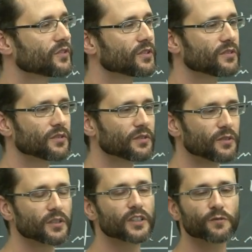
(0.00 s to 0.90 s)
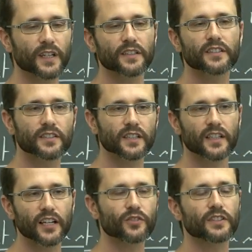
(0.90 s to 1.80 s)
You, you, you need to find a
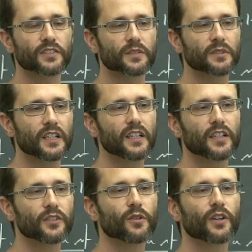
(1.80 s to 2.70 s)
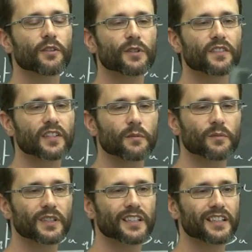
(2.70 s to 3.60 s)
an actual distribution. You're given
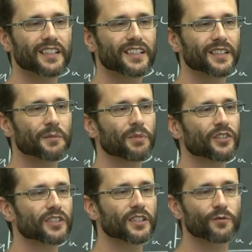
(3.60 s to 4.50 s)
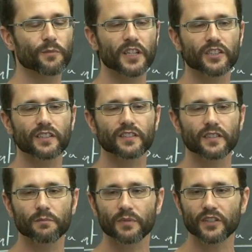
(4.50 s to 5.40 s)
some uh, partial information,
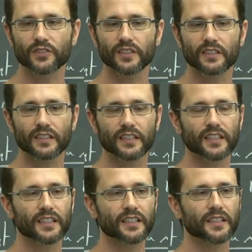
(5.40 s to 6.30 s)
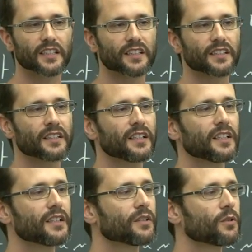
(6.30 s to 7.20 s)
some partial uh,
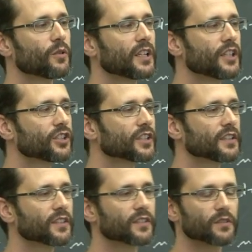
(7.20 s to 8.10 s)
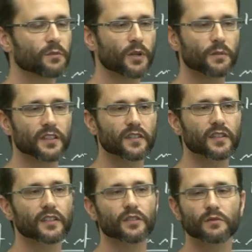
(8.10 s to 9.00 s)
correlations or moments,
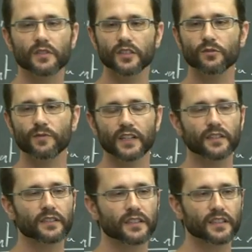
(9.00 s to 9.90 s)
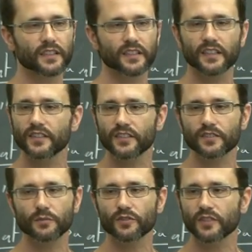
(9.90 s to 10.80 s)
and you need to find a, uh, a
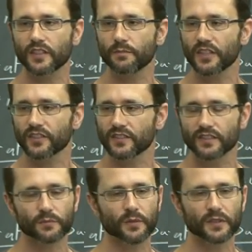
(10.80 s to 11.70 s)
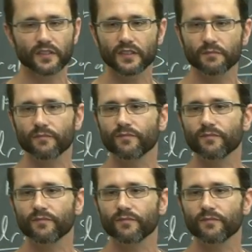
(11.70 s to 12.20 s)
distribution that matches these moments.